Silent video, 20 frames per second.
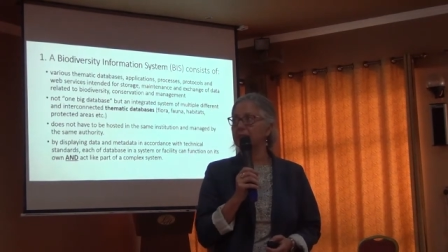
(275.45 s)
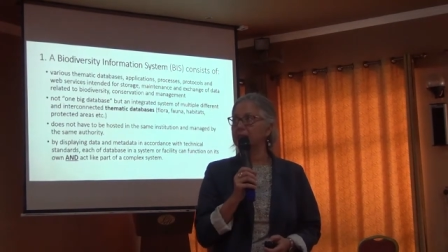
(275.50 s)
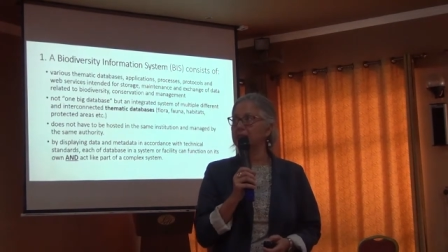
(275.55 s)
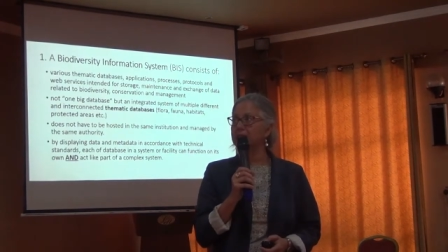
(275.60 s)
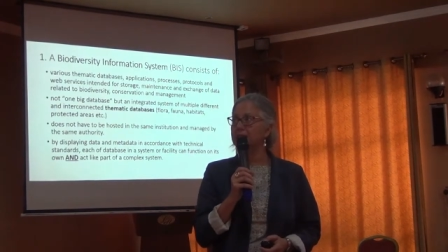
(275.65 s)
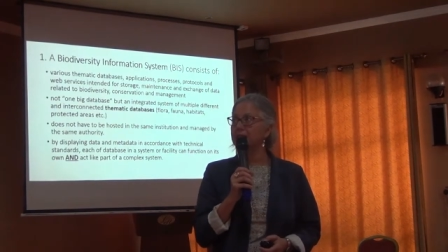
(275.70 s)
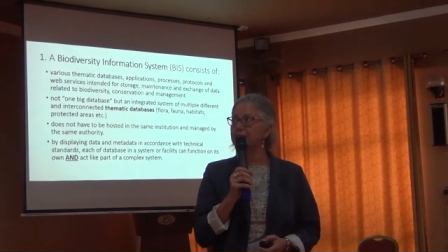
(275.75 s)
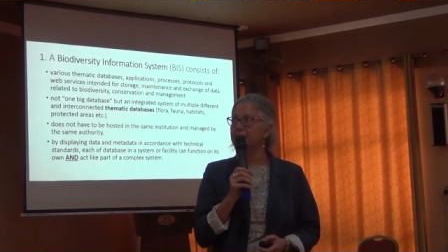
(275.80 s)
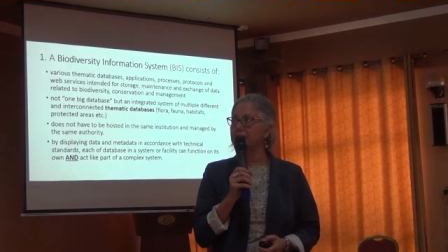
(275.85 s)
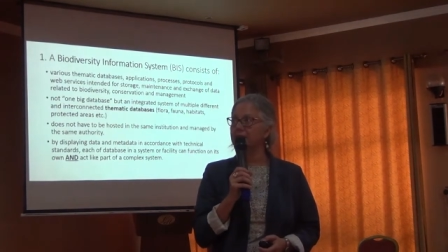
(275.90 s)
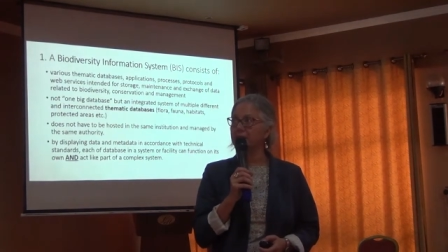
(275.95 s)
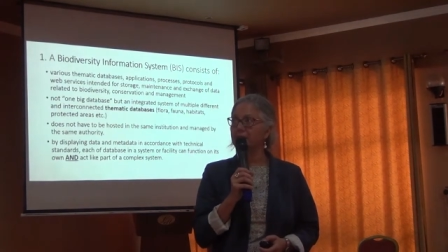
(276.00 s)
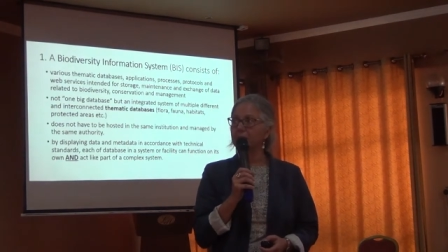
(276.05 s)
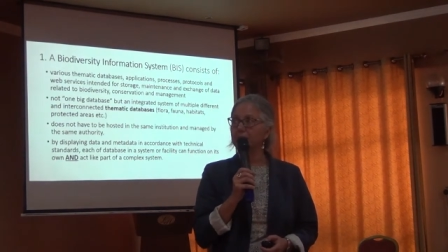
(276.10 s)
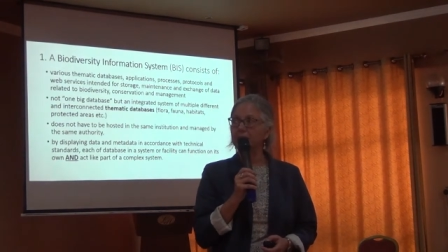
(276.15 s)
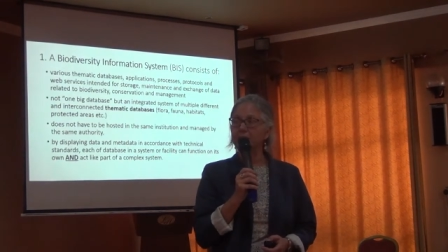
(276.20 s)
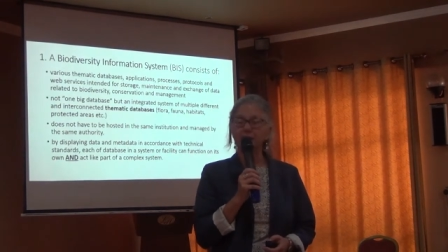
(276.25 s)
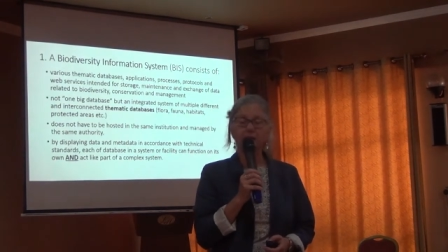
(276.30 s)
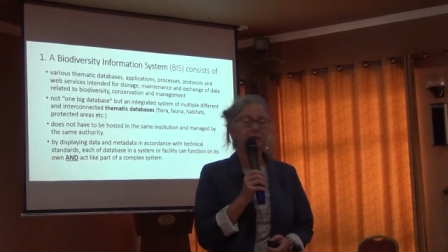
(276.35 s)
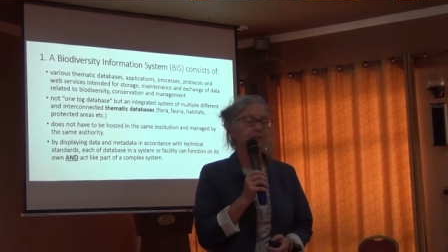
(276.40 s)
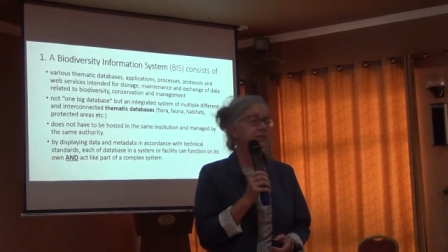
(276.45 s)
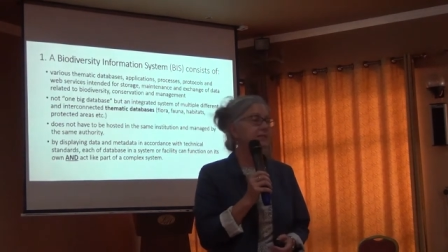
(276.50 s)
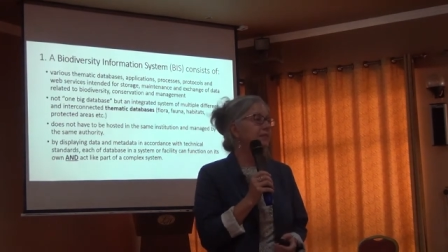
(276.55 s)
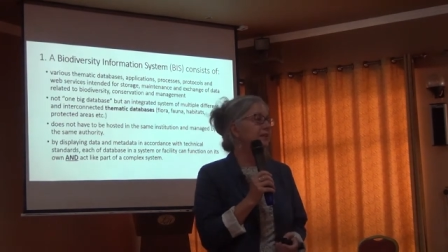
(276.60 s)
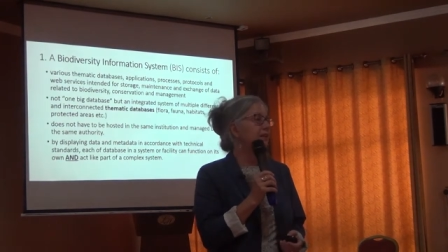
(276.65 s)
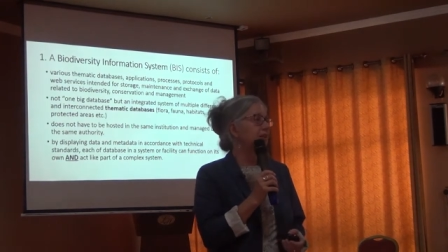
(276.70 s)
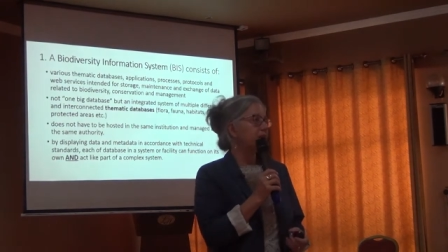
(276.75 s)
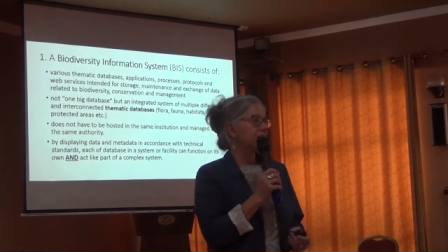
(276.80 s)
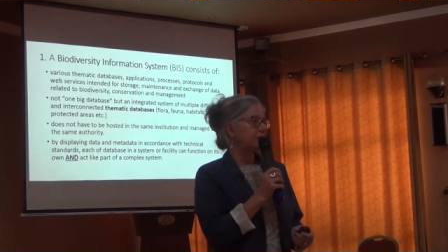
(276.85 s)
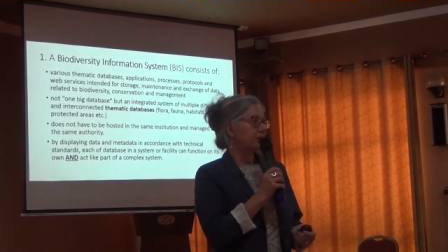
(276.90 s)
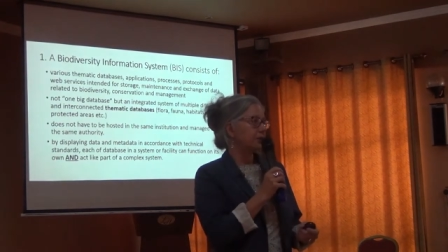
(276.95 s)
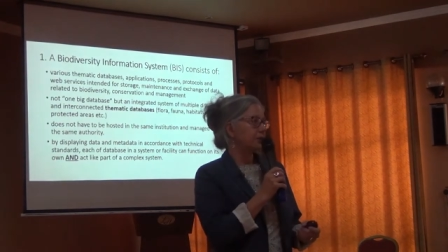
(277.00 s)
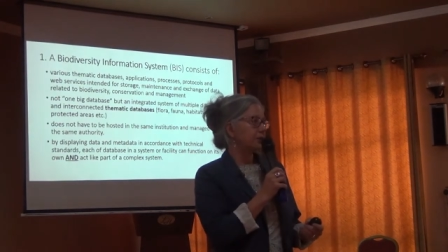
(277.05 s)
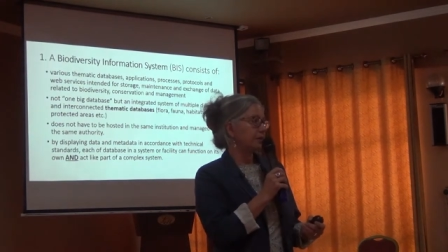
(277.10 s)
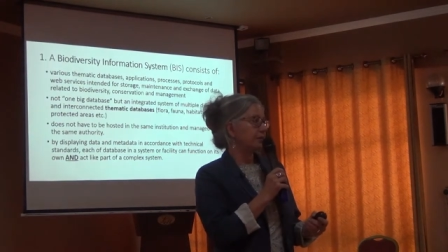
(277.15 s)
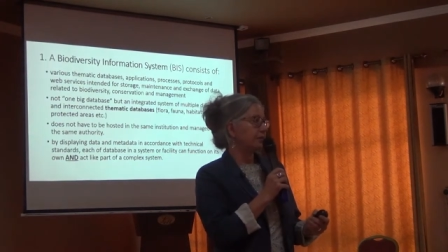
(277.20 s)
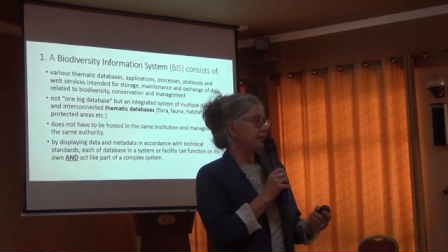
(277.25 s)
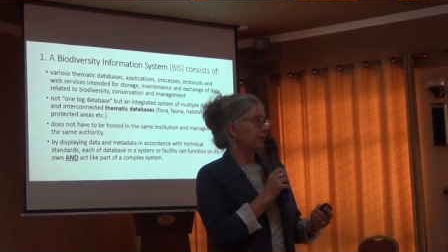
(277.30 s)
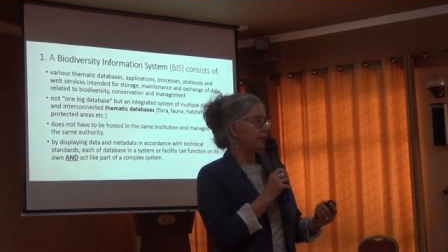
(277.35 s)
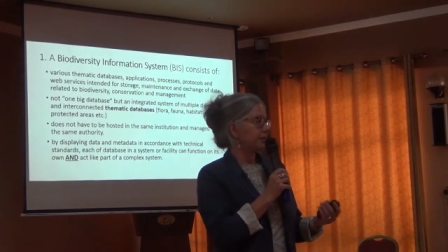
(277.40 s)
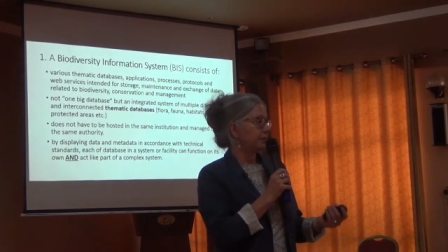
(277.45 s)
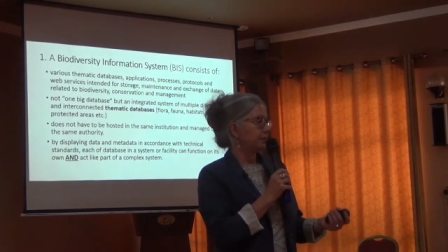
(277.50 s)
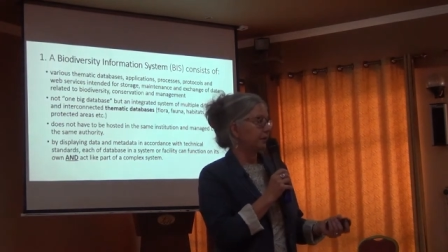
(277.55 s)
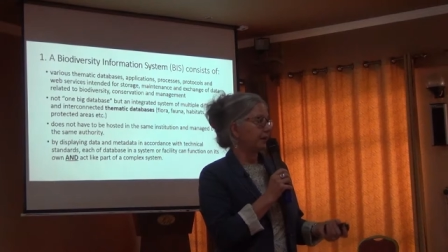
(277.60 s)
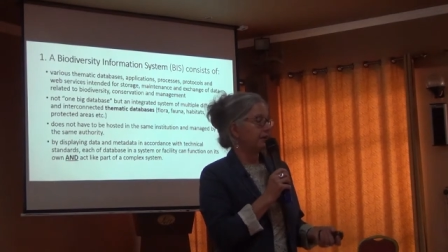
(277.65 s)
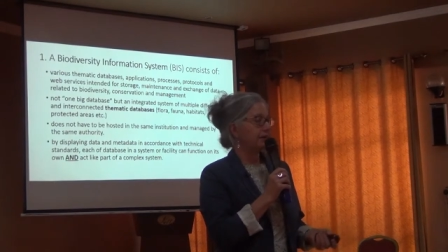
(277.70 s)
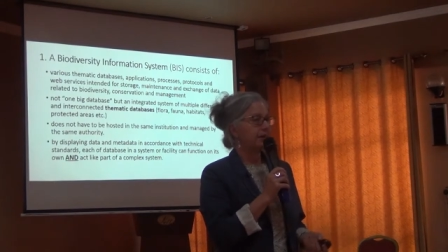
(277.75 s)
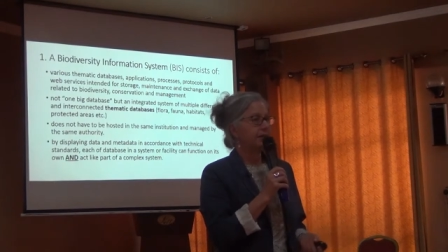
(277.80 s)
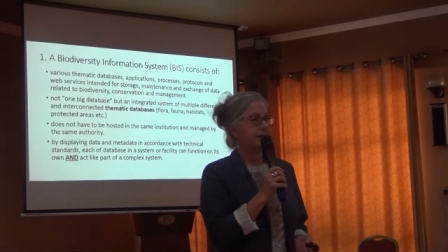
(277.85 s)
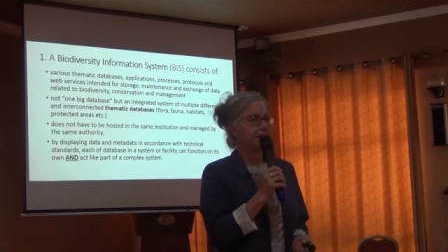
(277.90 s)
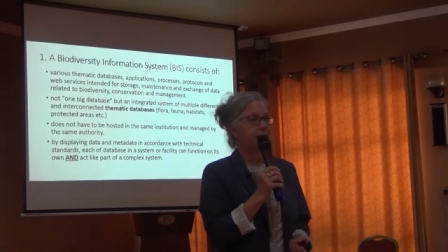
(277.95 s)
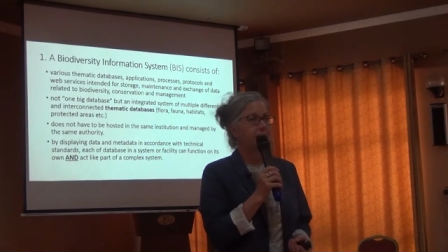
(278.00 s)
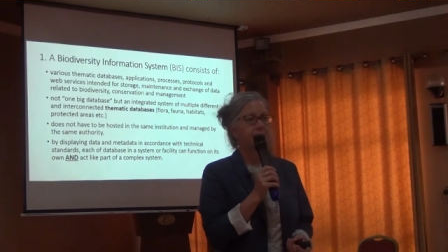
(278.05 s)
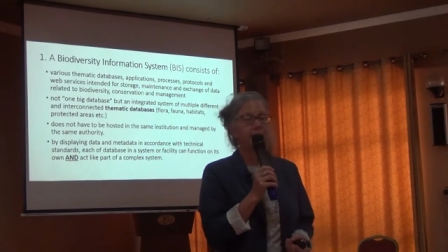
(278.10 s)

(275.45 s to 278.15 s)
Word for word: in detail because you heard a lot about it in